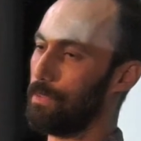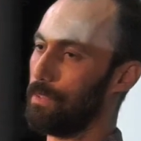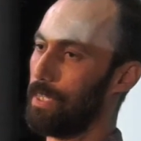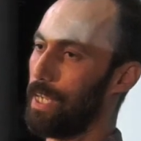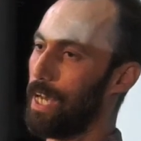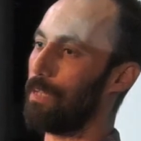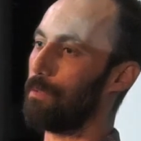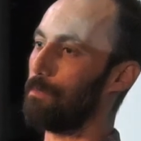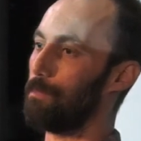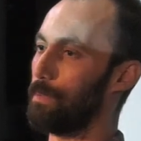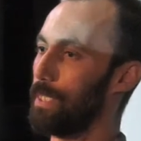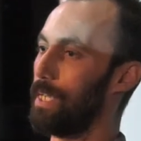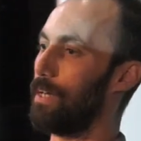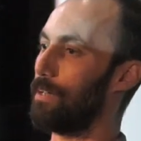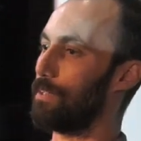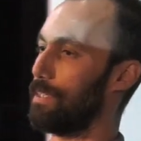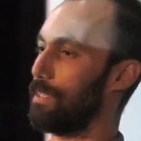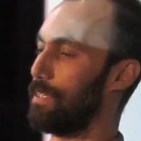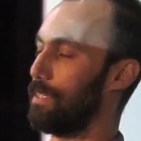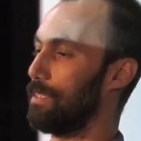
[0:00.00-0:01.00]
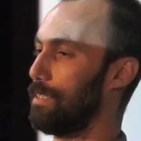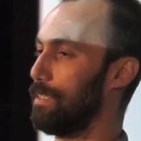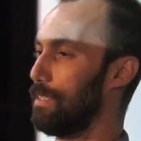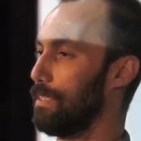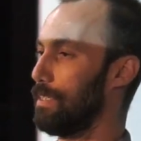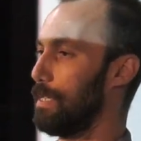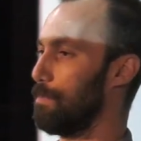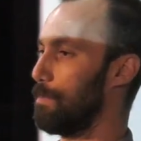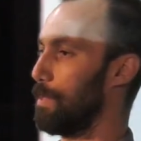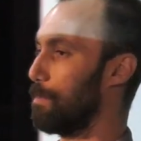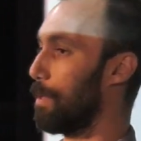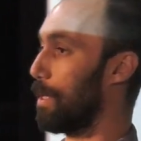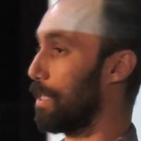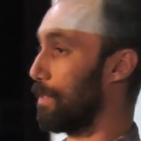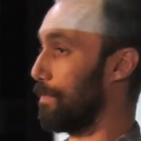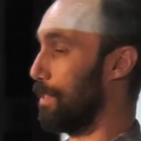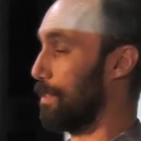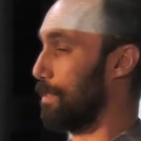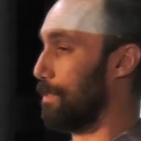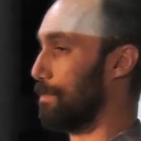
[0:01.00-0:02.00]
not be out there and be a part
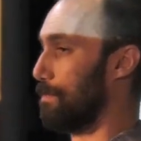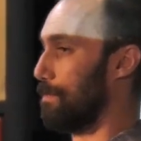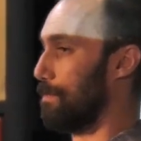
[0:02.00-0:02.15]
of it?